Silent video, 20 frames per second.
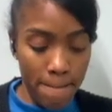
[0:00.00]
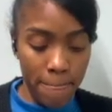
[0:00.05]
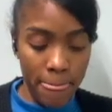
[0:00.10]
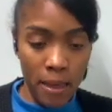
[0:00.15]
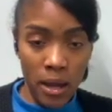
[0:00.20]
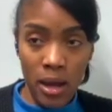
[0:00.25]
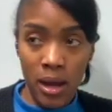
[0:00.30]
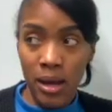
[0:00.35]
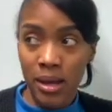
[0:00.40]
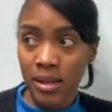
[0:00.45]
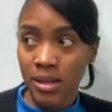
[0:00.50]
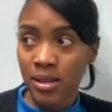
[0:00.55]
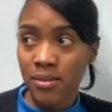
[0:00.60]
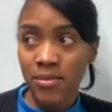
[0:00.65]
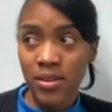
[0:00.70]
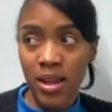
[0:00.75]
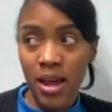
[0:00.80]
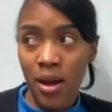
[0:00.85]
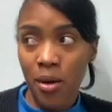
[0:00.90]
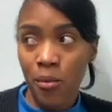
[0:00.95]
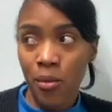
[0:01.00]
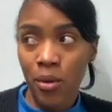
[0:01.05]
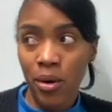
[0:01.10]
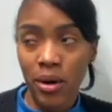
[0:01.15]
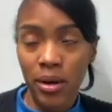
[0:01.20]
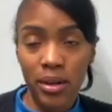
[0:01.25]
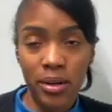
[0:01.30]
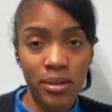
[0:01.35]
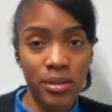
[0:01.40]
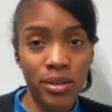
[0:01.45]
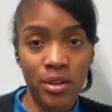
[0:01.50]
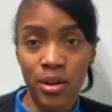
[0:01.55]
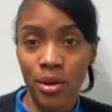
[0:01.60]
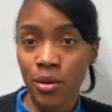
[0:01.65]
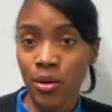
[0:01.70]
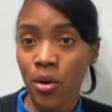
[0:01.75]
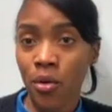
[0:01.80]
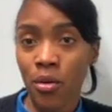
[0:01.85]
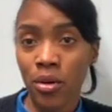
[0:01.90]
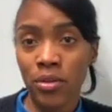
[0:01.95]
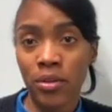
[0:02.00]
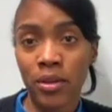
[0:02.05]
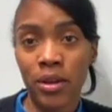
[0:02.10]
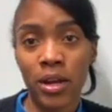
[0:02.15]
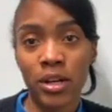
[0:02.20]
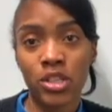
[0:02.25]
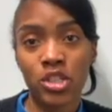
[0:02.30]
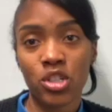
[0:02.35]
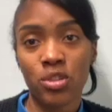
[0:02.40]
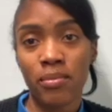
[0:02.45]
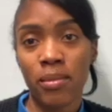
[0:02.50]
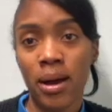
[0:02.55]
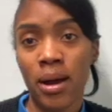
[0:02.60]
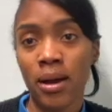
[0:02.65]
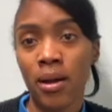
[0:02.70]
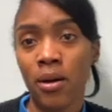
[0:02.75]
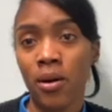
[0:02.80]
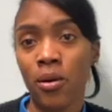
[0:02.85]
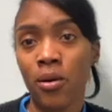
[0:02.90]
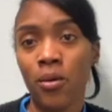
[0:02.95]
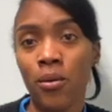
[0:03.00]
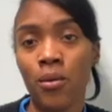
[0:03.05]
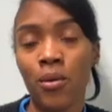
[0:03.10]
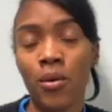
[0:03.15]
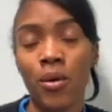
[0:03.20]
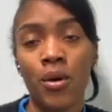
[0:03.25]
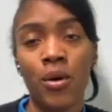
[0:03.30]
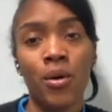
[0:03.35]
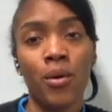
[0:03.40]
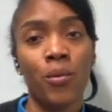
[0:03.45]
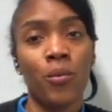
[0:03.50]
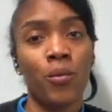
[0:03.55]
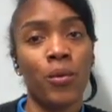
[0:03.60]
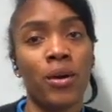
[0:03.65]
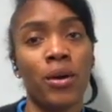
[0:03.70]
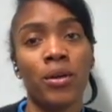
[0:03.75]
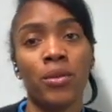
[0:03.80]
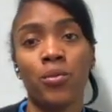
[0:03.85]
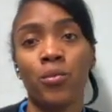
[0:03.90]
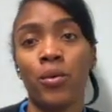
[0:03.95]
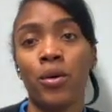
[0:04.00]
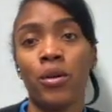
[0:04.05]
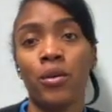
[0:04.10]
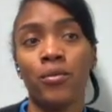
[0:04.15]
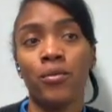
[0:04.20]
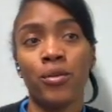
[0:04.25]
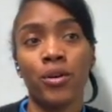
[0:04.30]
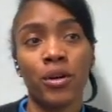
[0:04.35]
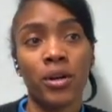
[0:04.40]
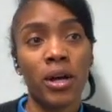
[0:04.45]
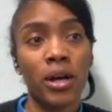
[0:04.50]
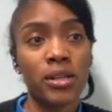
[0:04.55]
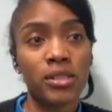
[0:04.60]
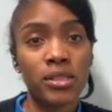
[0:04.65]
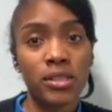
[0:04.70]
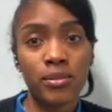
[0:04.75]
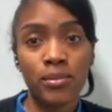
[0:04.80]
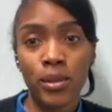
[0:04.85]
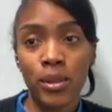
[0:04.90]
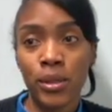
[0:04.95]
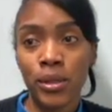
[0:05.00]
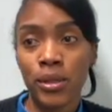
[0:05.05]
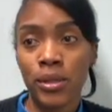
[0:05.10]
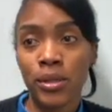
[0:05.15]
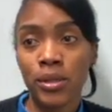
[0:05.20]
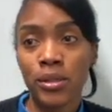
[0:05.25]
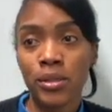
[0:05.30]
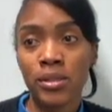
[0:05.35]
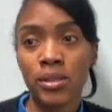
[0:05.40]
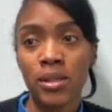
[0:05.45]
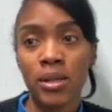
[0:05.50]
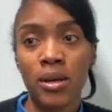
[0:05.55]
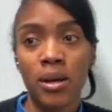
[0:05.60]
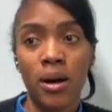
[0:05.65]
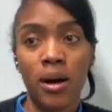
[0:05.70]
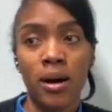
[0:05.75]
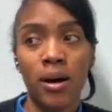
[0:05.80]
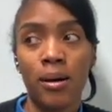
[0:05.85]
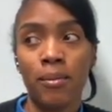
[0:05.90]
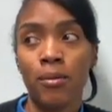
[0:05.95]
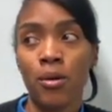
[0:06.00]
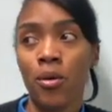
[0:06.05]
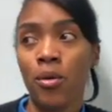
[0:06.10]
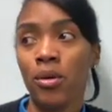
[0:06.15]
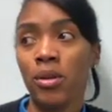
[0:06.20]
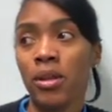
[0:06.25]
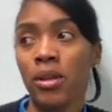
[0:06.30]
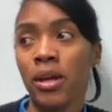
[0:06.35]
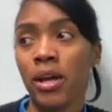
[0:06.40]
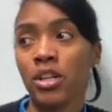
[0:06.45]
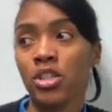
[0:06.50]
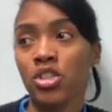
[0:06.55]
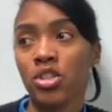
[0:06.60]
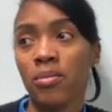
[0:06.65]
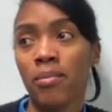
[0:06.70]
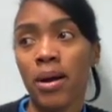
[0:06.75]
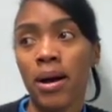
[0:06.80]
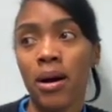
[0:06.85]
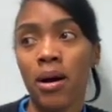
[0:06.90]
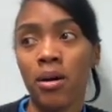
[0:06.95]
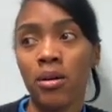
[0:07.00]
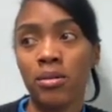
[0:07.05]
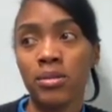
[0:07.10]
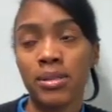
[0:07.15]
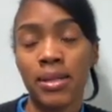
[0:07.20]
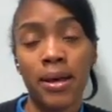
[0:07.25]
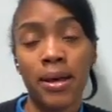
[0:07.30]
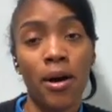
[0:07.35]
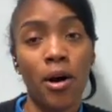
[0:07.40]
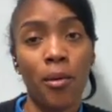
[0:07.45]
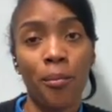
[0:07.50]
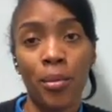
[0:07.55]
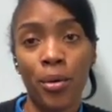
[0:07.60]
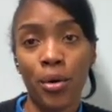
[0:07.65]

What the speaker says: And even at work, you know, going the extra mile with one of your customers, going the extra mile to help a